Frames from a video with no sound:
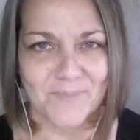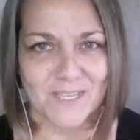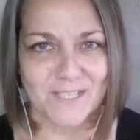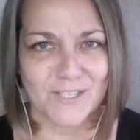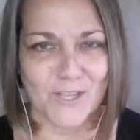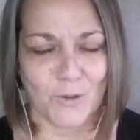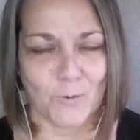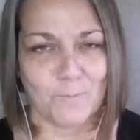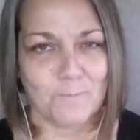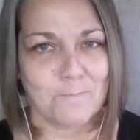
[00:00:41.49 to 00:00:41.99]

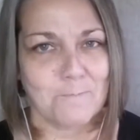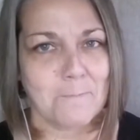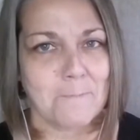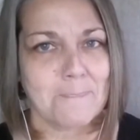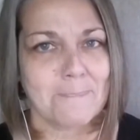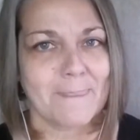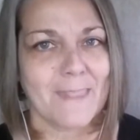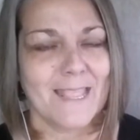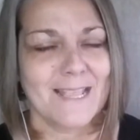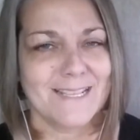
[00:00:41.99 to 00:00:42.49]
So
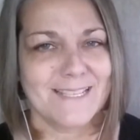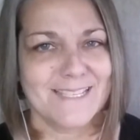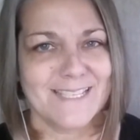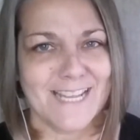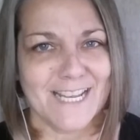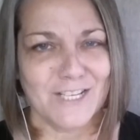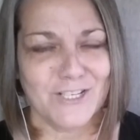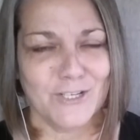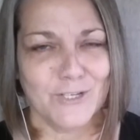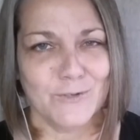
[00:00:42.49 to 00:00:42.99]

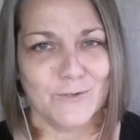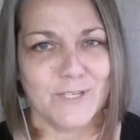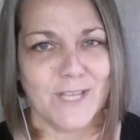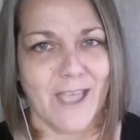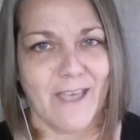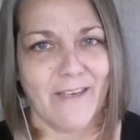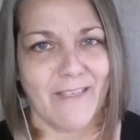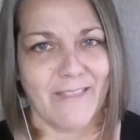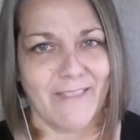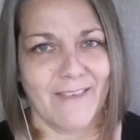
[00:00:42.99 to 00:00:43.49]
stay tuned.
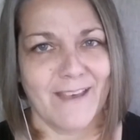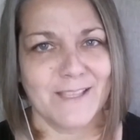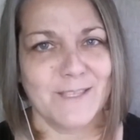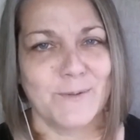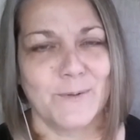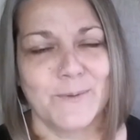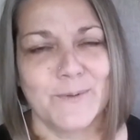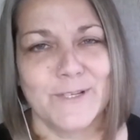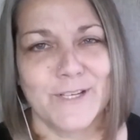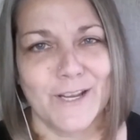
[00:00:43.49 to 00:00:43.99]
That's
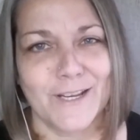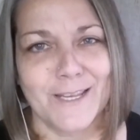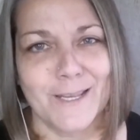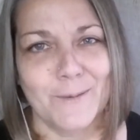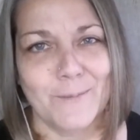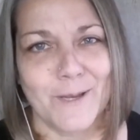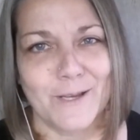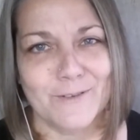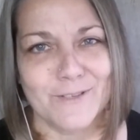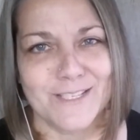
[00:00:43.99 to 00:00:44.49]
what we're talking
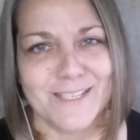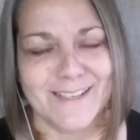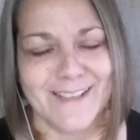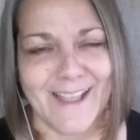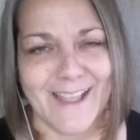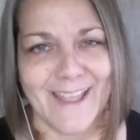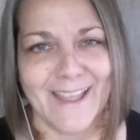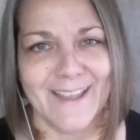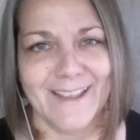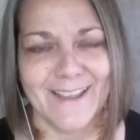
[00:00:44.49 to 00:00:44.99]
about
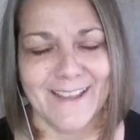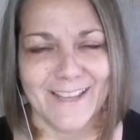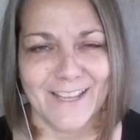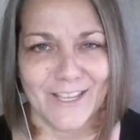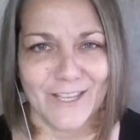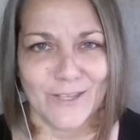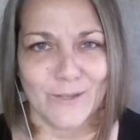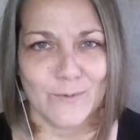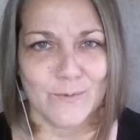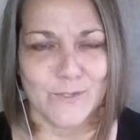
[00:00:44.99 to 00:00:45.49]
today.
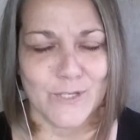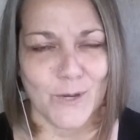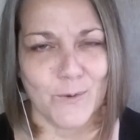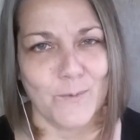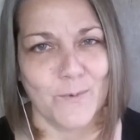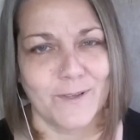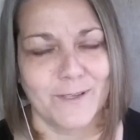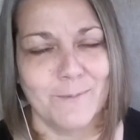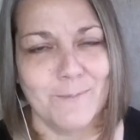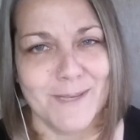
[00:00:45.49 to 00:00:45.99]
You don't
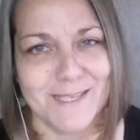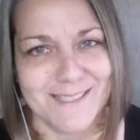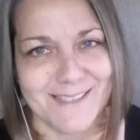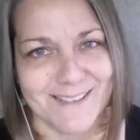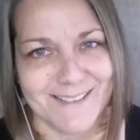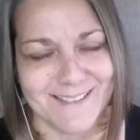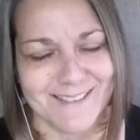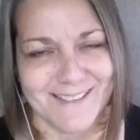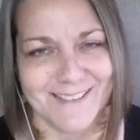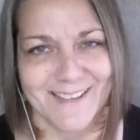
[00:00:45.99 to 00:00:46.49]
want to miss
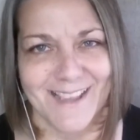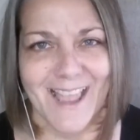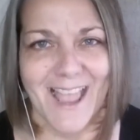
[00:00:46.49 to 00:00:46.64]
it.